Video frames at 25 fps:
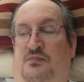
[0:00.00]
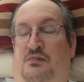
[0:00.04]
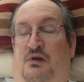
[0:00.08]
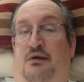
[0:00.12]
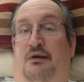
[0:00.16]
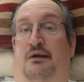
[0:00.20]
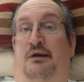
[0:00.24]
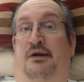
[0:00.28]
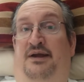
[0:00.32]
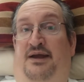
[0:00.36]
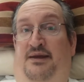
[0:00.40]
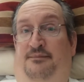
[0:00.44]

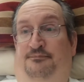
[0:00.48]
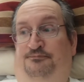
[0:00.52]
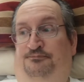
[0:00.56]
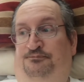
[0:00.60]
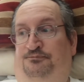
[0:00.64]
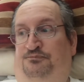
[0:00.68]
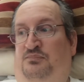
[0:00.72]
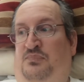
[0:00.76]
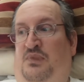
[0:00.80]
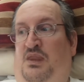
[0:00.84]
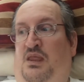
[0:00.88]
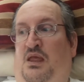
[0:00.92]
Okay,
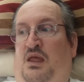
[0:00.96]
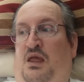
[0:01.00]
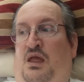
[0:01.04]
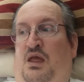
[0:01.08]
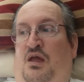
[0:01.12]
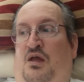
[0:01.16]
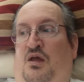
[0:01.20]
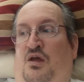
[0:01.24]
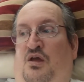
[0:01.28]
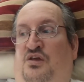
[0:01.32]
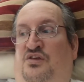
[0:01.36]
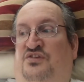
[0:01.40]

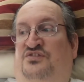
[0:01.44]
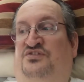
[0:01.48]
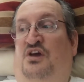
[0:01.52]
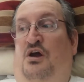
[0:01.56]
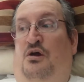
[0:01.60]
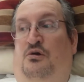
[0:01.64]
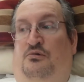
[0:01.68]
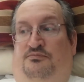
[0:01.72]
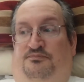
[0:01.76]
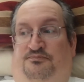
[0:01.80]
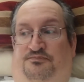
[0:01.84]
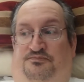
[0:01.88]

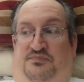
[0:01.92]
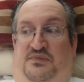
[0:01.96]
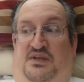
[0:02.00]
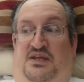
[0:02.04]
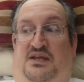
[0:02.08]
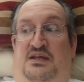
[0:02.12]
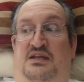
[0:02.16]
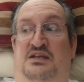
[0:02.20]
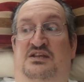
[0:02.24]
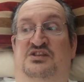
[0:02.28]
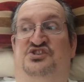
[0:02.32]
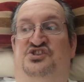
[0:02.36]
so
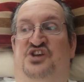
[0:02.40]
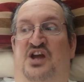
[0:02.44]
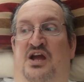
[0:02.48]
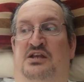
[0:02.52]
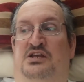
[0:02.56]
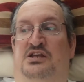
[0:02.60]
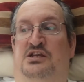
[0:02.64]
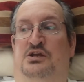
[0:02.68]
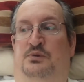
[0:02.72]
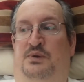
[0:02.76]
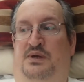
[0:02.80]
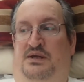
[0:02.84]
in
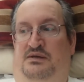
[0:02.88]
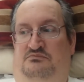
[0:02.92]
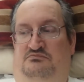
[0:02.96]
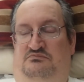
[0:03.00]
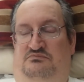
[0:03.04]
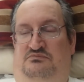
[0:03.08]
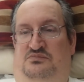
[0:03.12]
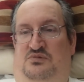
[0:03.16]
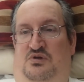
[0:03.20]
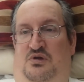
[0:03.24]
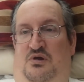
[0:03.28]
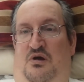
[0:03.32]
January
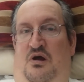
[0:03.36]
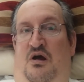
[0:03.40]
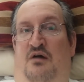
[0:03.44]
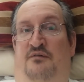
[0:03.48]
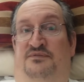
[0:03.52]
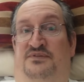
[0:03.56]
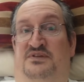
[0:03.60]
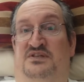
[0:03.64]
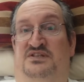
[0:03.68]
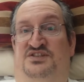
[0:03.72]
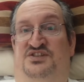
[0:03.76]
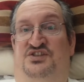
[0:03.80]
of
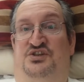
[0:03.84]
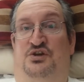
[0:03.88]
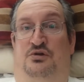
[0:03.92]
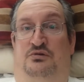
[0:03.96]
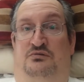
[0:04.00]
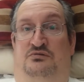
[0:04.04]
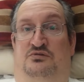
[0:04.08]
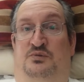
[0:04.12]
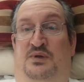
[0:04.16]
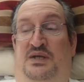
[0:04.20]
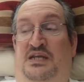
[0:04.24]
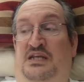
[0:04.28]
this year,
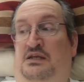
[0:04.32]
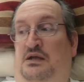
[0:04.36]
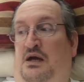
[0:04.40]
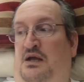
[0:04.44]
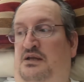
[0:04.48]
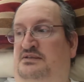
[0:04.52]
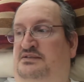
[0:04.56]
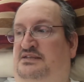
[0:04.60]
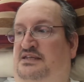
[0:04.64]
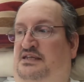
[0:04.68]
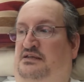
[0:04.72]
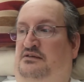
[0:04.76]

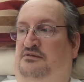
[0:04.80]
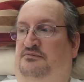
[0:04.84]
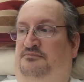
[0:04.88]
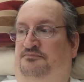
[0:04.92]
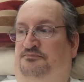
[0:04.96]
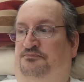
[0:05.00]
2019,